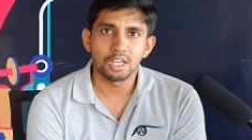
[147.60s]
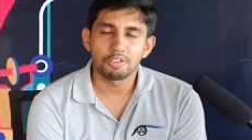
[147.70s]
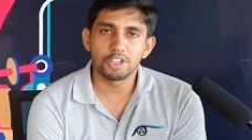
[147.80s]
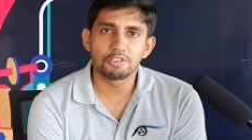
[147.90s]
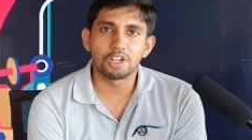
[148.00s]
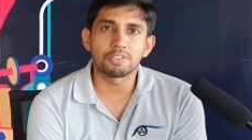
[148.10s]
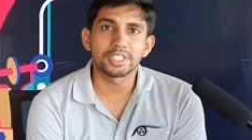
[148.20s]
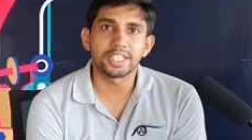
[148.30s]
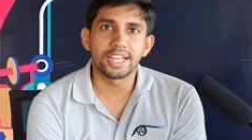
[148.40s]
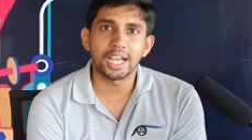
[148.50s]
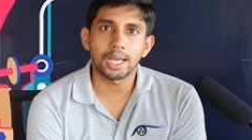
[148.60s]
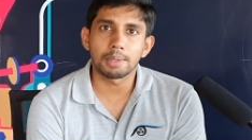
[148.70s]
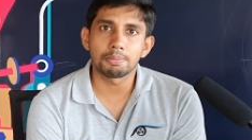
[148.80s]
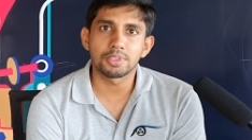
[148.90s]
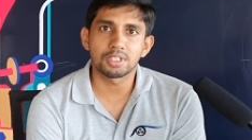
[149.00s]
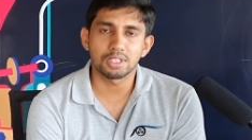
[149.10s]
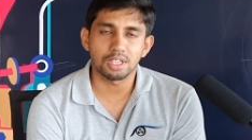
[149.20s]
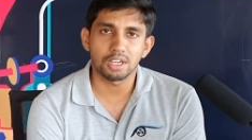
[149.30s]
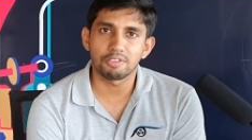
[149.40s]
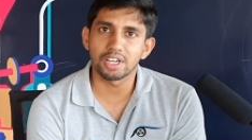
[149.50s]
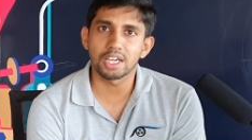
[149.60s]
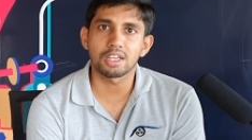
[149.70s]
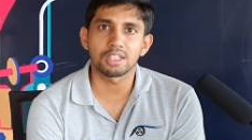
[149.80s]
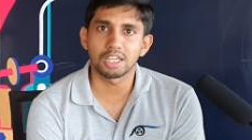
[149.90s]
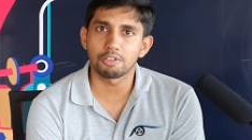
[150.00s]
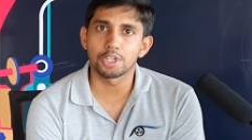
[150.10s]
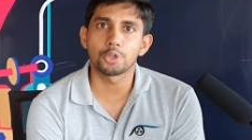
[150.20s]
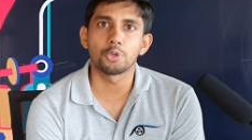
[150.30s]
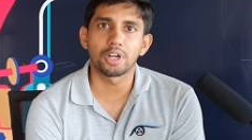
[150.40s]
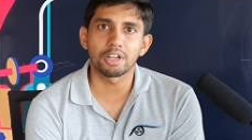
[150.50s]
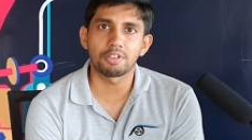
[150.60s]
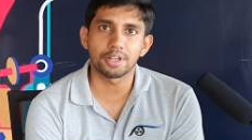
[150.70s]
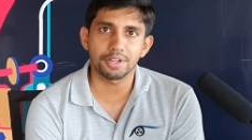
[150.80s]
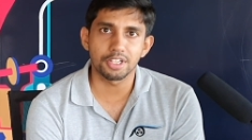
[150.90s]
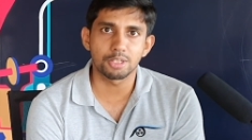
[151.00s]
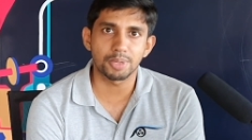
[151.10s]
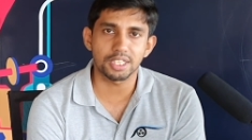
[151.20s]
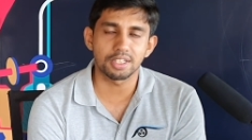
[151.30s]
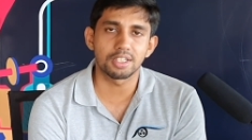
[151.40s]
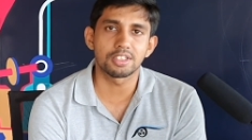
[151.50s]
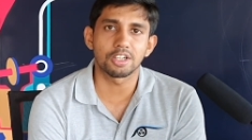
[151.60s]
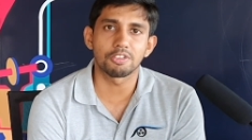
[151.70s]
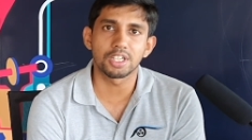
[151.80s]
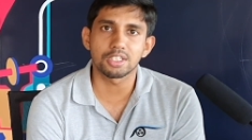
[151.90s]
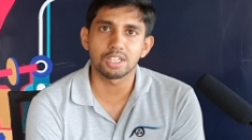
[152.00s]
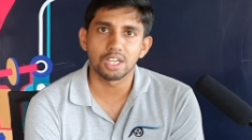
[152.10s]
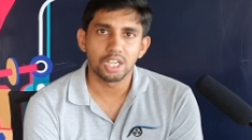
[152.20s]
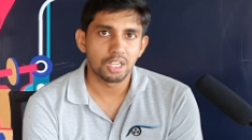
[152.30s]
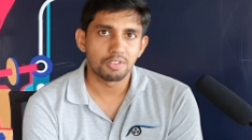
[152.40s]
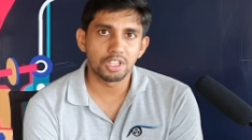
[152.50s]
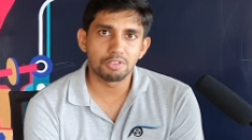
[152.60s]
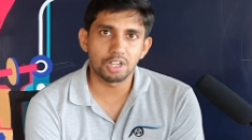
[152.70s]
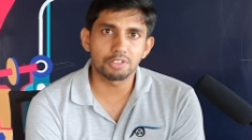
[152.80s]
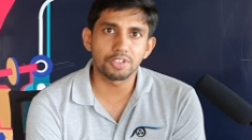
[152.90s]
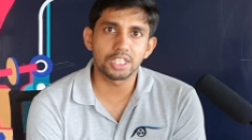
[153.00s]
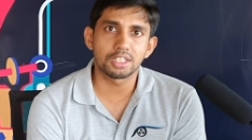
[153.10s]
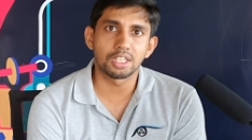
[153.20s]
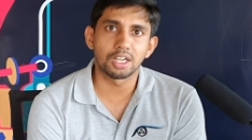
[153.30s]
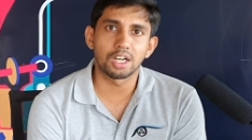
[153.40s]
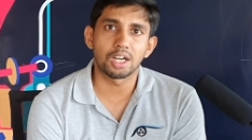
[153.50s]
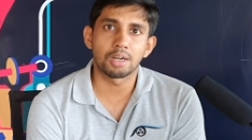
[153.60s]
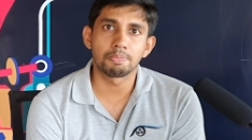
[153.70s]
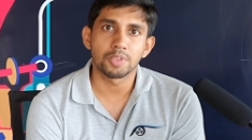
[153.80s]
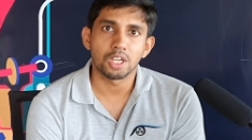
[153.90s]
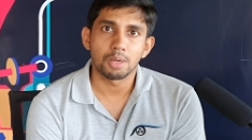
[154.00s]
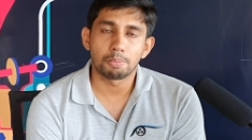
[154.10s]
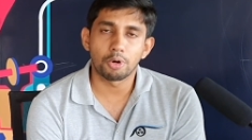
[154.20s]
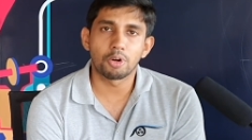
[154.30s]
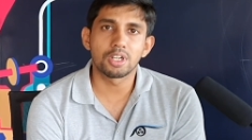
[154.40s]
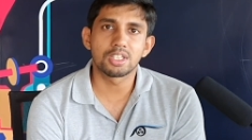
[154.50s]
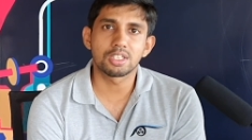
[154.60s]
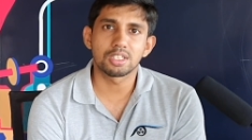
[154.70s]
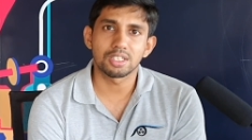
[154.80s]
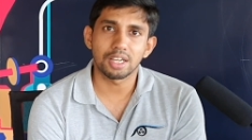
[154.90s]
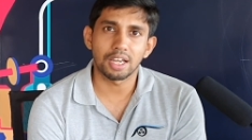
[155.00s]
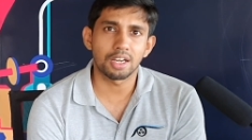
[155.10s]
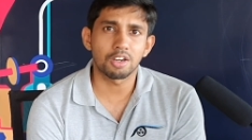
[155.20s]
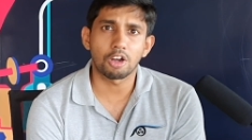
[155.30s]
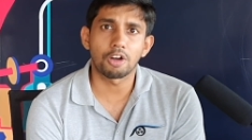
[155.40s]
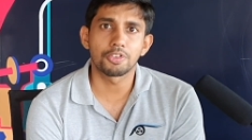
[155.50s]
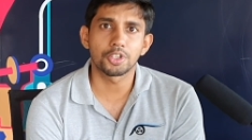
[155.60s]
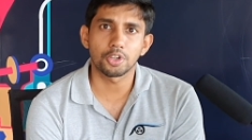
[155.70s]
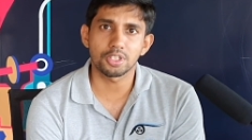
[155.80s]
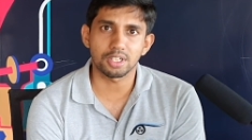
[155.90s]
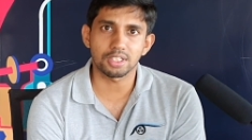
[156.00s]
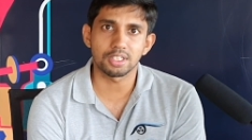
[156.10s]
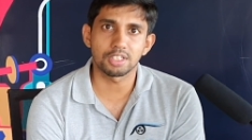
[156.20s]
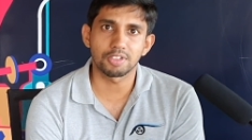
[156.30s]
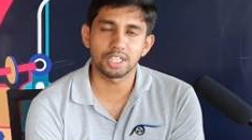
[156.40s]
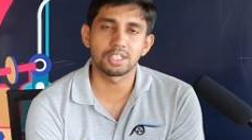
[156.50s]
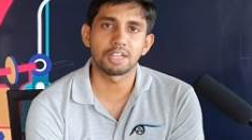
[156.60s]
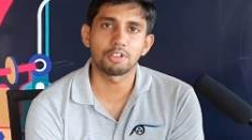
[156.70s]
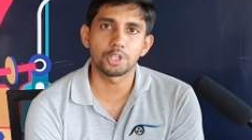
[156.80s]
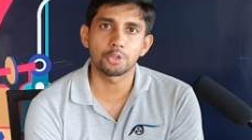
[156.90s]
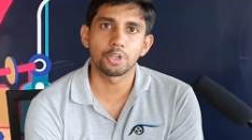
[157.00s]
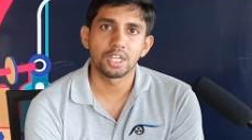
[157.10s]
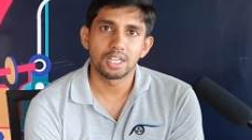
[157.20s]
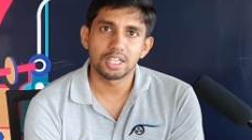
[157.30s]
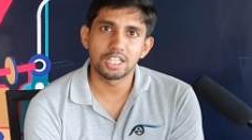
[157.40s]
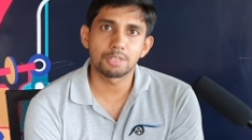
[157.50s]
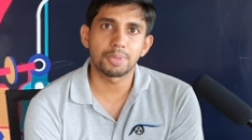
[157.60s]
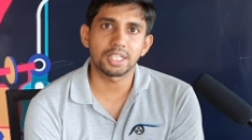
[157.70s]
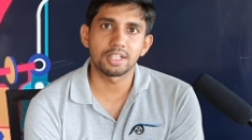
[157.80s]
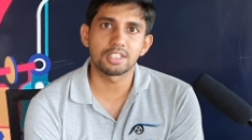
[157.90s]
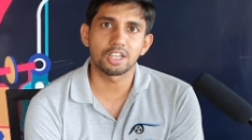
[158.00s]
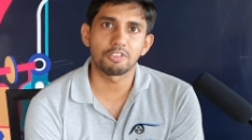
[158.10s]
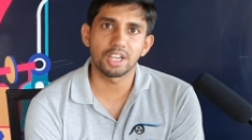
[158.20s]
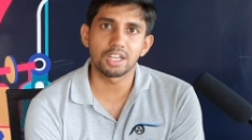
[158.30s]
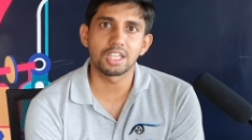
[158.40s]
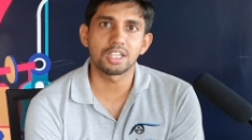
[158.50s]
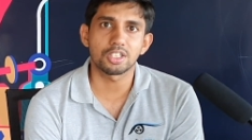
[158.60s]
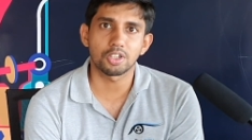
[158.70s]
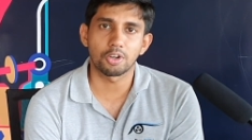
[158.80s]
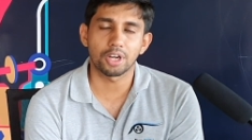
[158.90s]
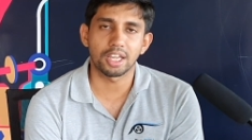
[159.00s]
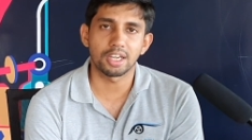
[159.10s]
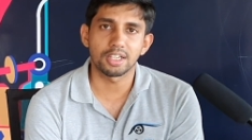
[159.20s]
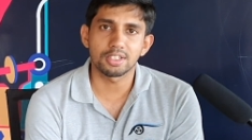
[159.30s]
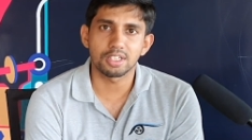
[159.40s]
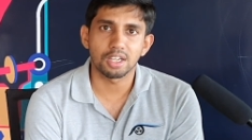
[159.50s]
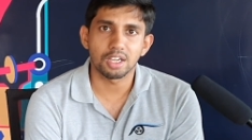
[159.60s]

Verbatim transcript: We work with the dams where they want to do underwater inspection and surveys. We work with uh, ports and offshore structures where they want to inspect and survey near shore areas.